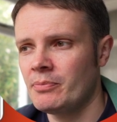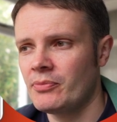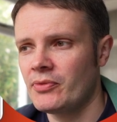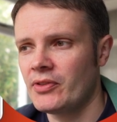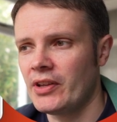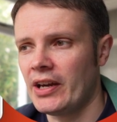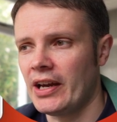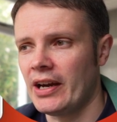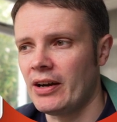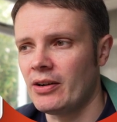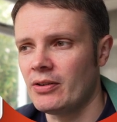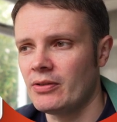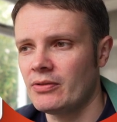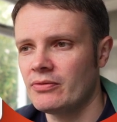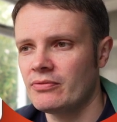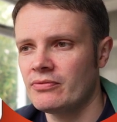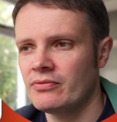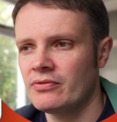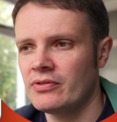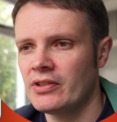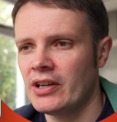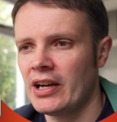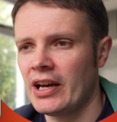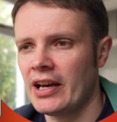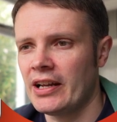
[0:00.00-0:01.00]
that
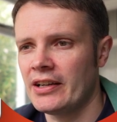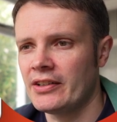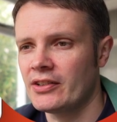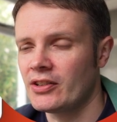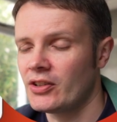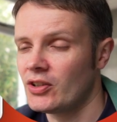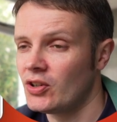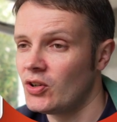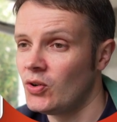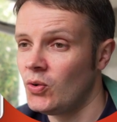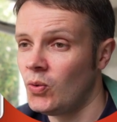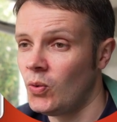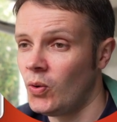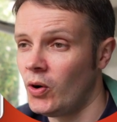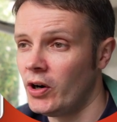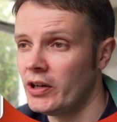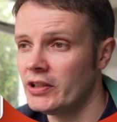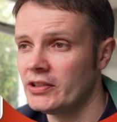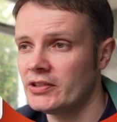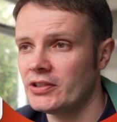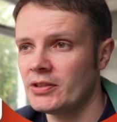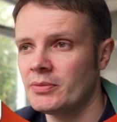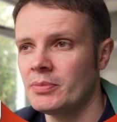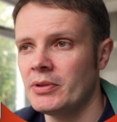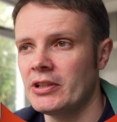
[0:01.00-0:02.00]
ran
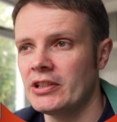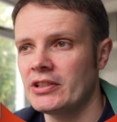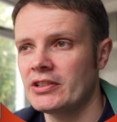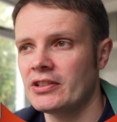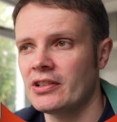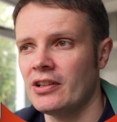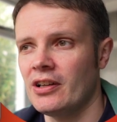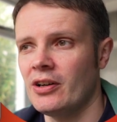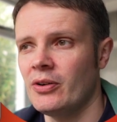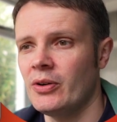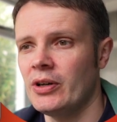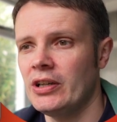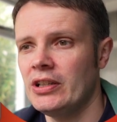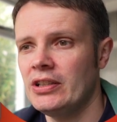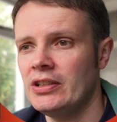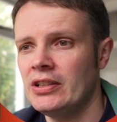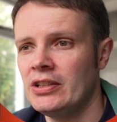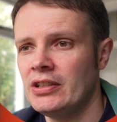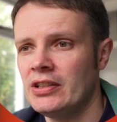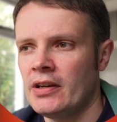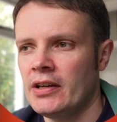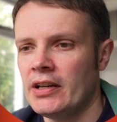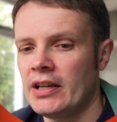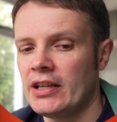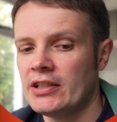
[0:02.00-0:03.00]
quite a bit slower.
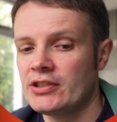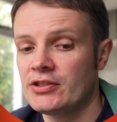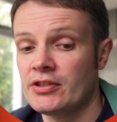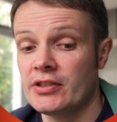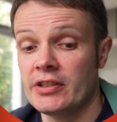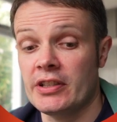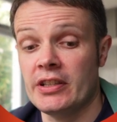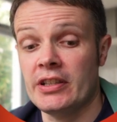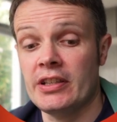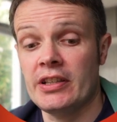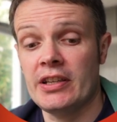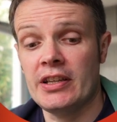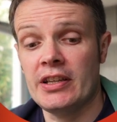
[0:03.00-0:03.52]
And actually,